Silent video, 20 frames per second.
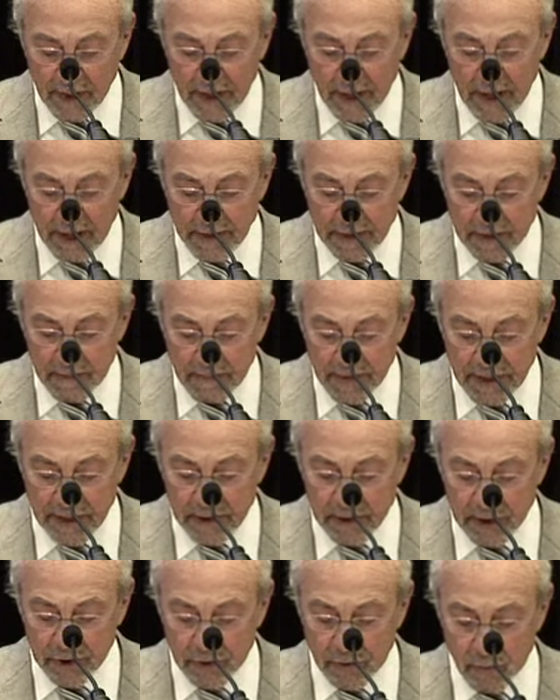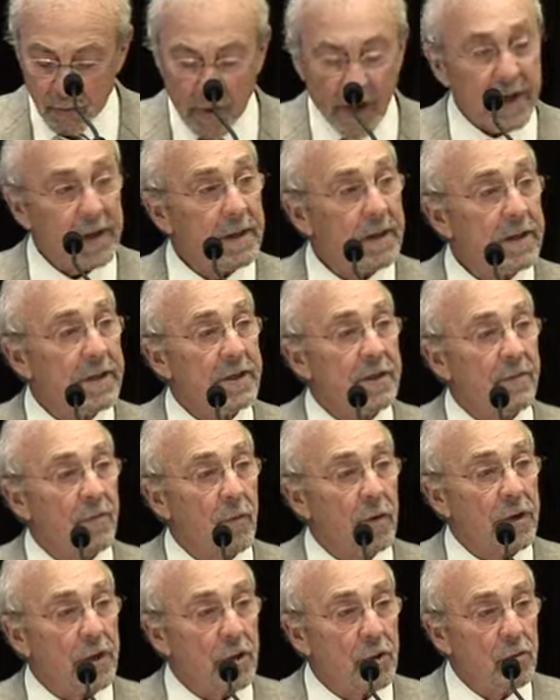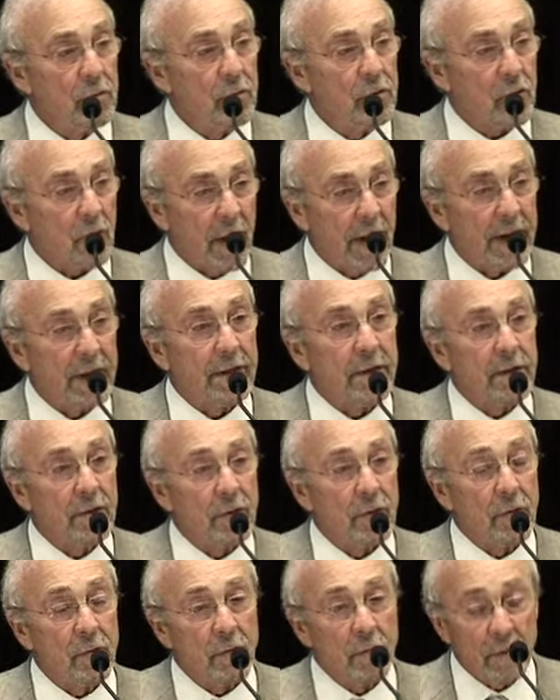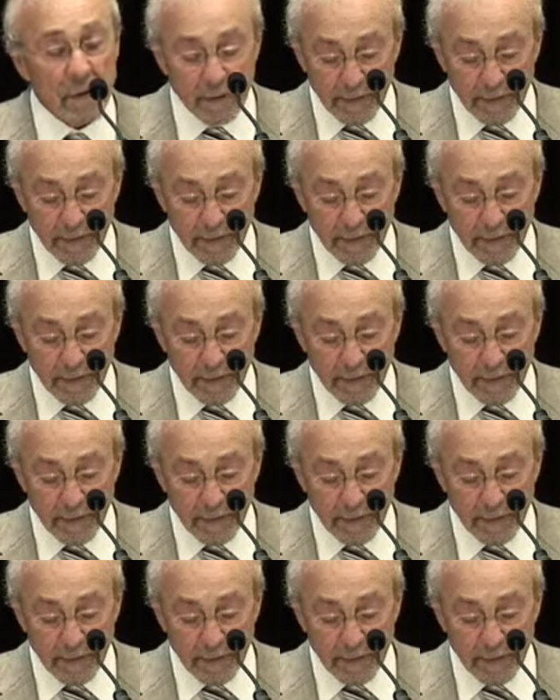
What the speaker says: can diminish the rightness of what you tried to do.